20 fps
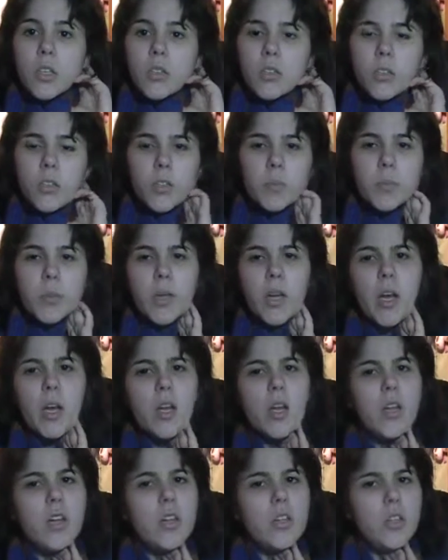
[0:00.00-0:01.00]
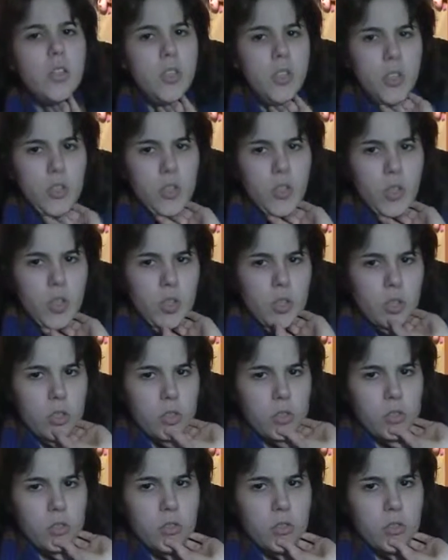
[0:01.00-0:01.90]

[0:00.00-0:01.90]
for about a year